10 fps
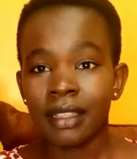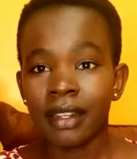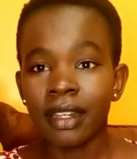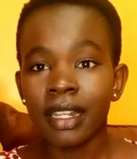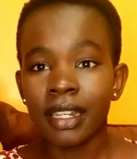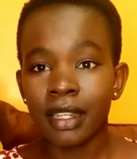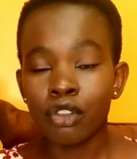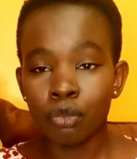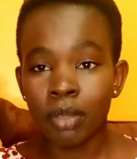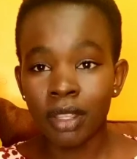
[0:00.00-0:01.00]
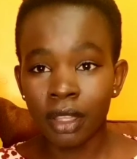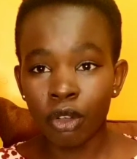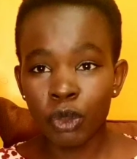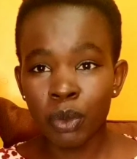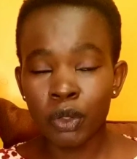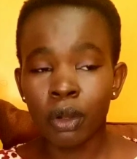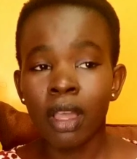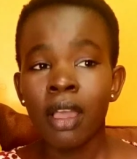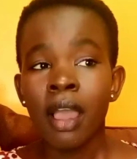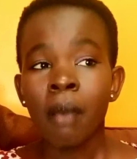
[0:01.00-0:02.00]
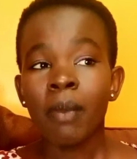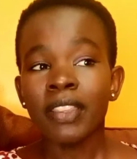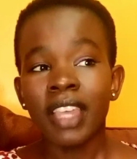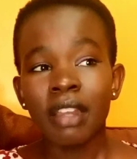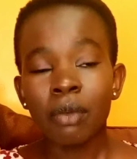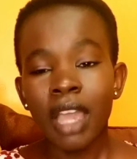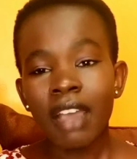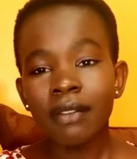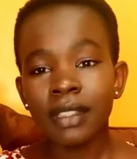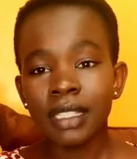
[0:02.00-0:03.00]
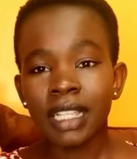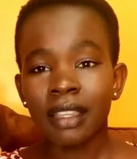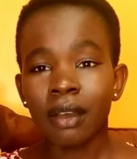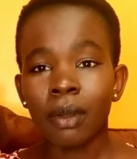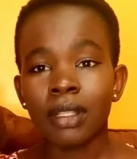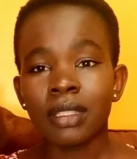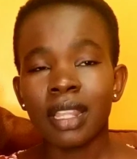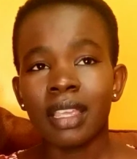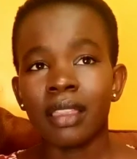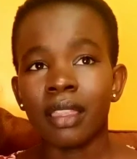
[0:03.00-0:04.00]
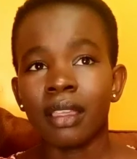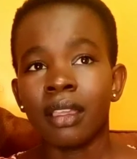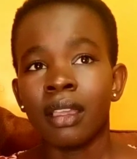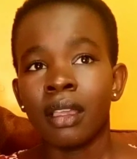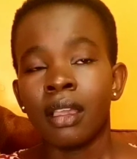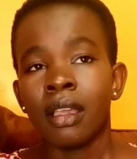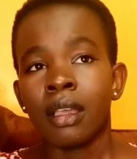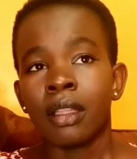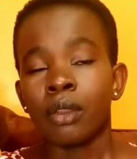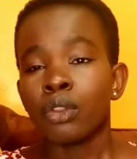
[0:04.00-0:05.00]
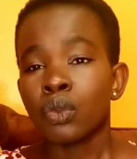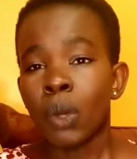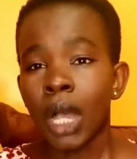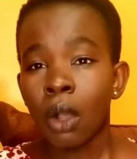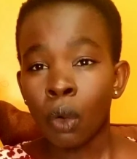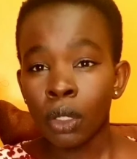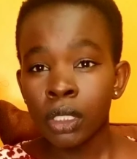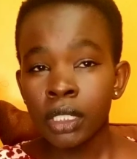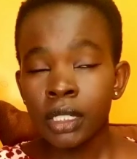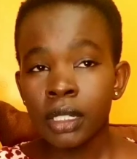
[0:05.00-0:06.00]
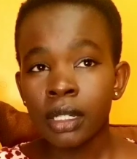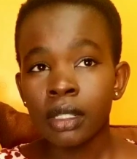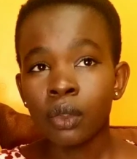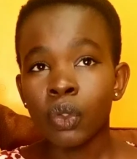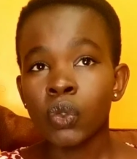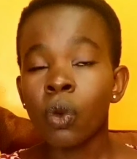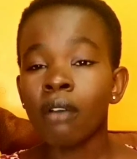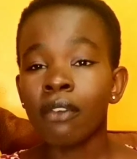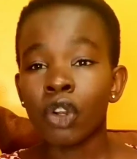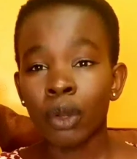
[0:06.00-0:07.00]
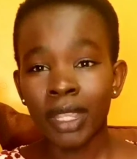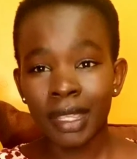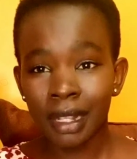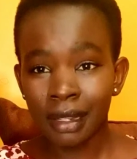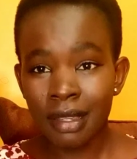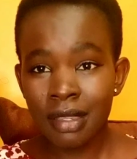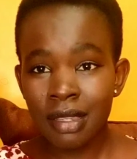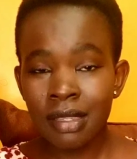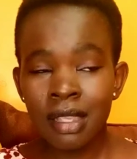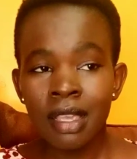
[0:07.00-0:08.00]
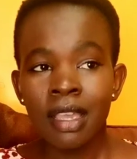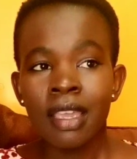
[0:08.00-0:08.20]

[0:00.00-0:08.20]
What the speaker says: They really need to be in the hospital, but then we have these other ones, like those who are old, those who have chronic illnesses.